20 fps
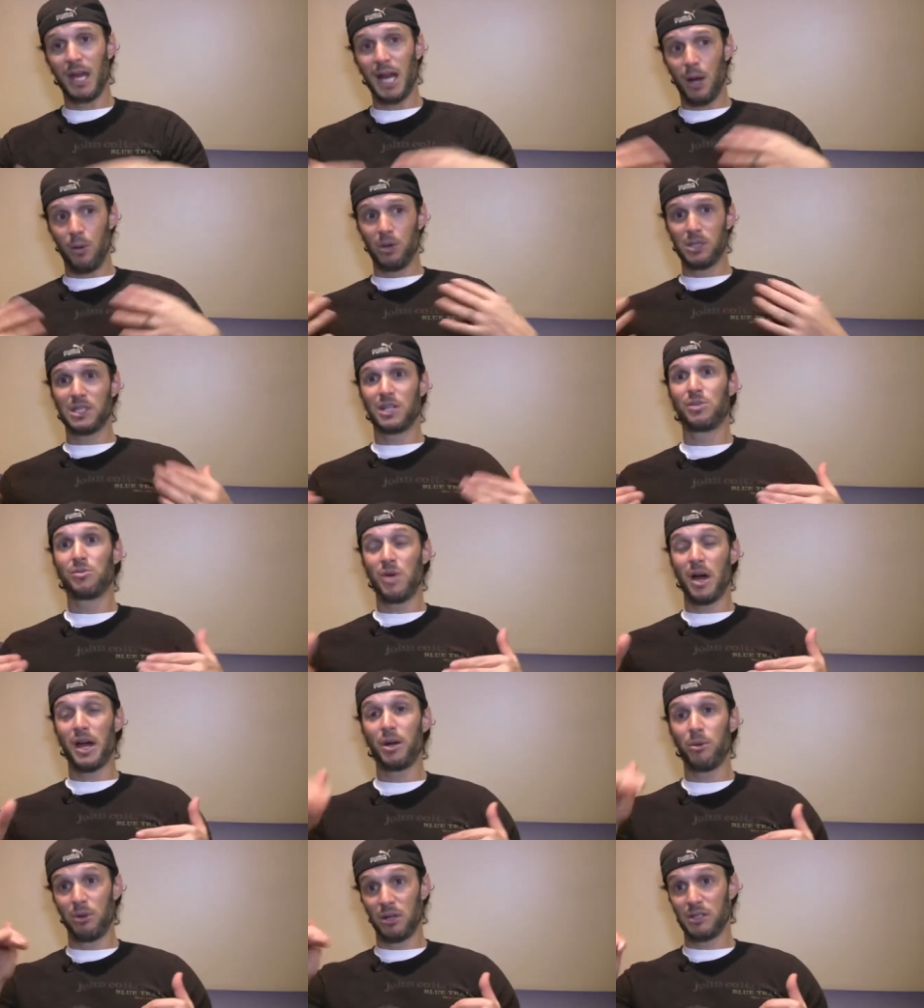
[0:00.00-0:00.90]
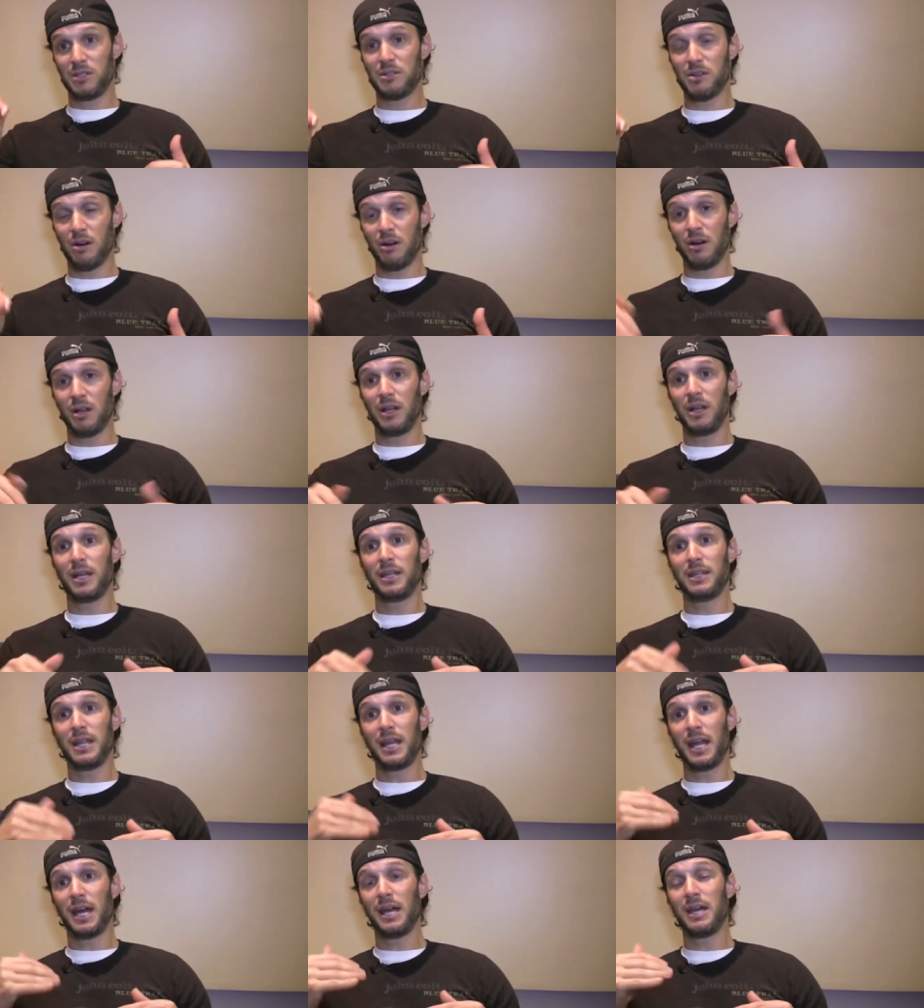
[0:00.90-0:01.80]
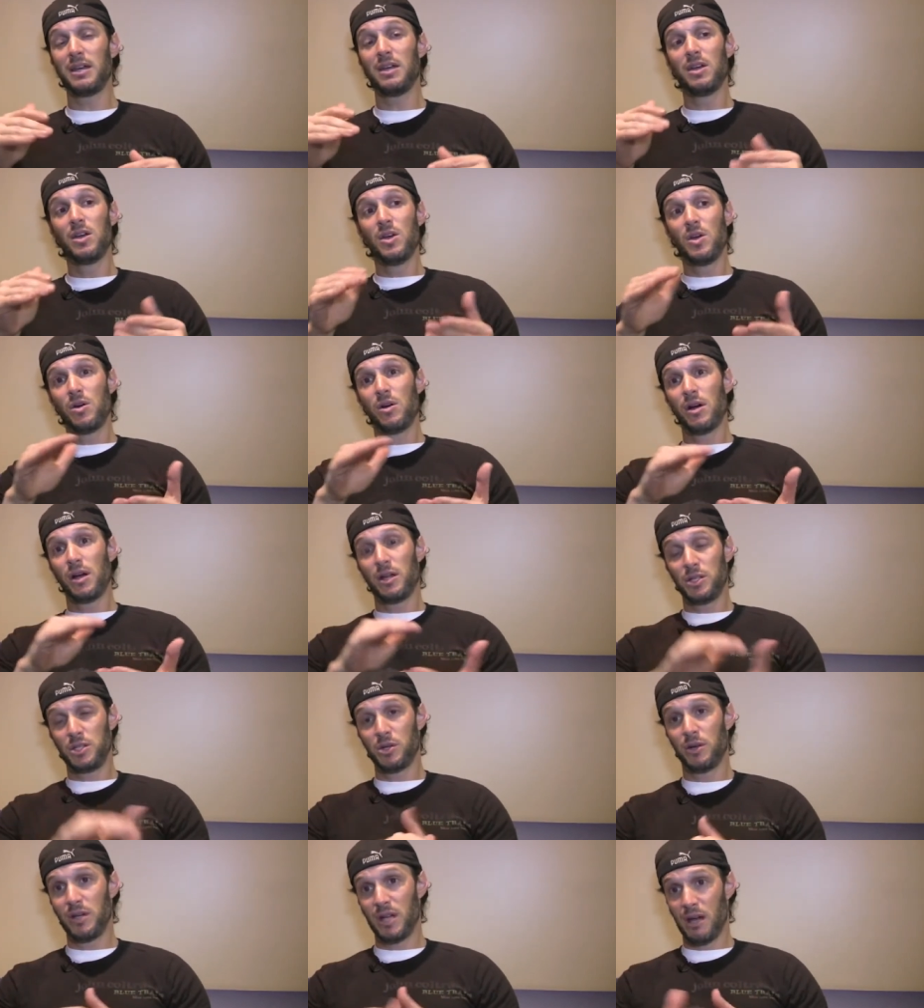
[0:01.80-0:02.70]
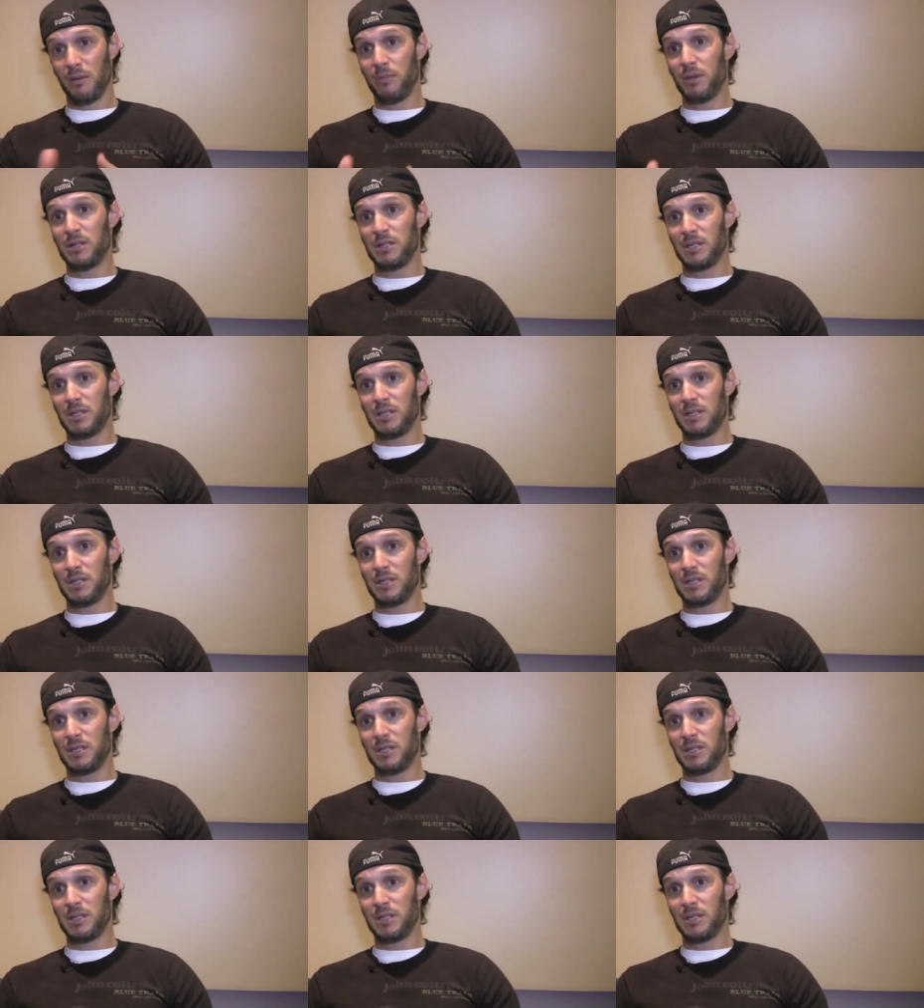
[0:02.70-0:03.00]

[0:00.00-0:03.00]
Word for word: And I wasn't a writer when it started, and then I joined on